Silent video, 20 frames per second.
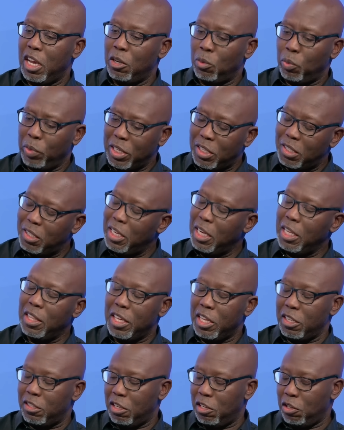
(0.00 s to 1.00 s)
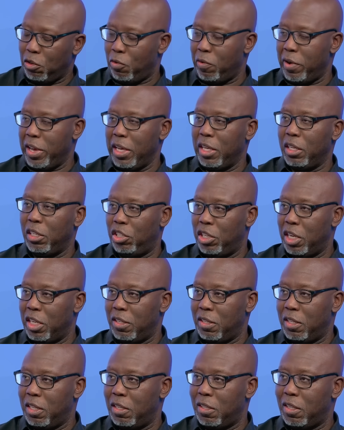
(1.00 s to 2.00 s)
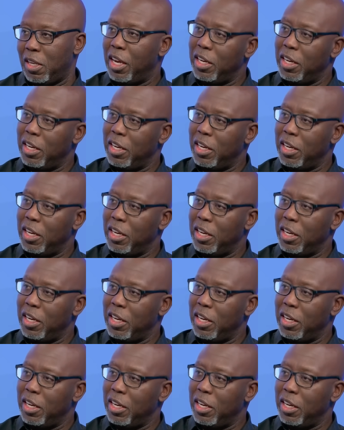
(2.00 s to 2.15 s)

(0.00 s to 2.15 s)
and we see there's this great injustice.